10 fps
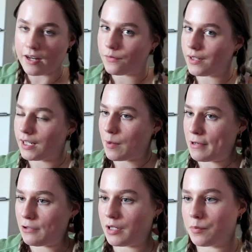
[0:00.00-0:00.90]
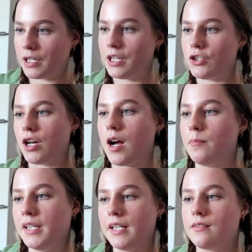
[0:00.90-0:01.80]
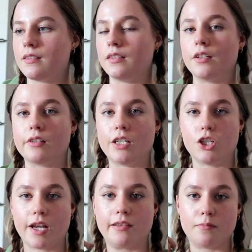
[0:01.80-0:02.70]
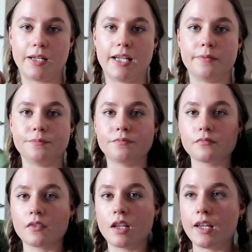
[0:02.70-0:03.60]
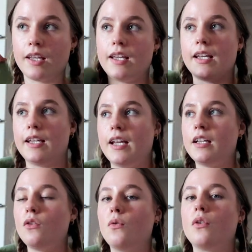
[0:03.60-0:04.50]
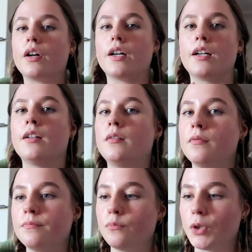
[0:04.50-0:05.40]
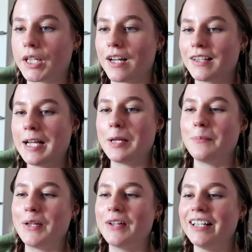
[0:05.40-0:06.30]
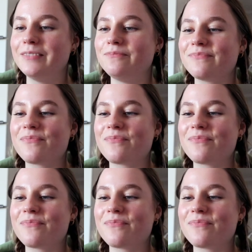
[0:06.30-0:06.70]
I feel like I've been doing a pretty good job, but it's literally just me eating or working on my computer.